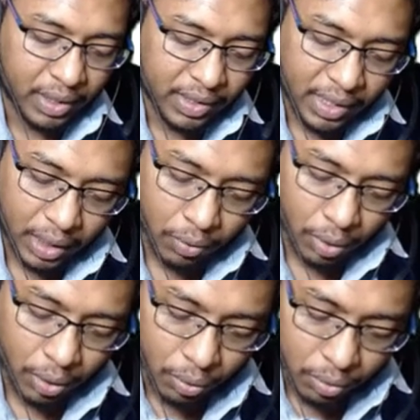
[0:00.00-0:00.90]
equal
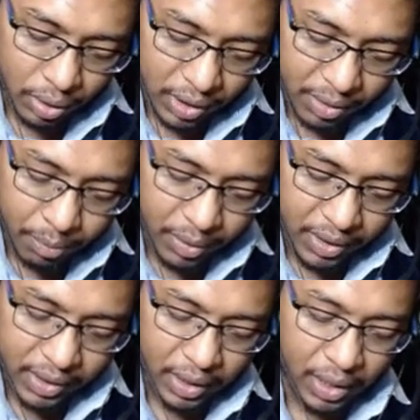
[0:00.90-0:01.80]
to, this
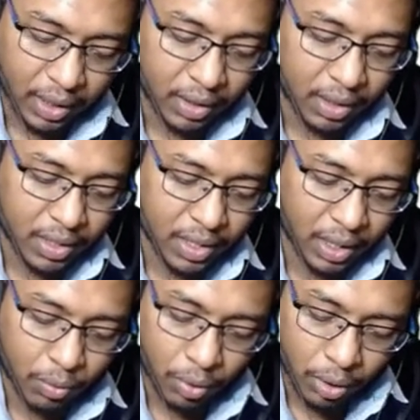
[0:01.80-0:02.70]
BC length is
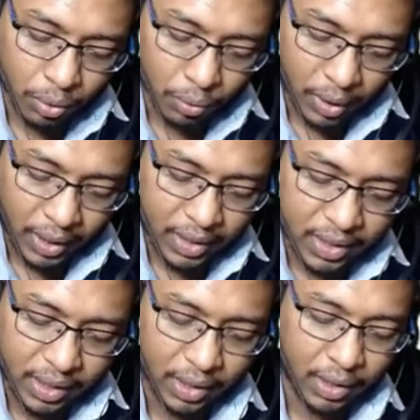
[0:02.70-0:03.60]
equal to
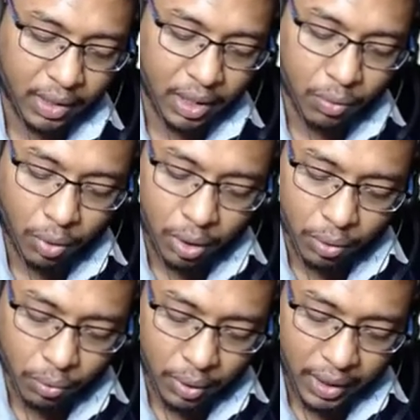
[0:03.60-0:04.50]
AC equal
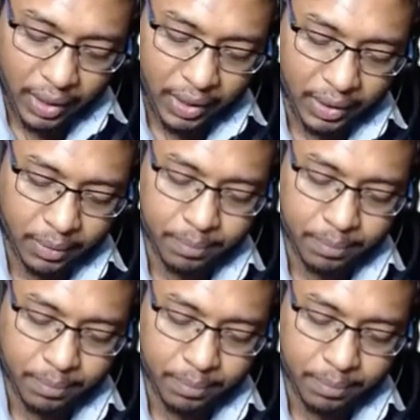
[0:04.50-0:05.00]
to AD.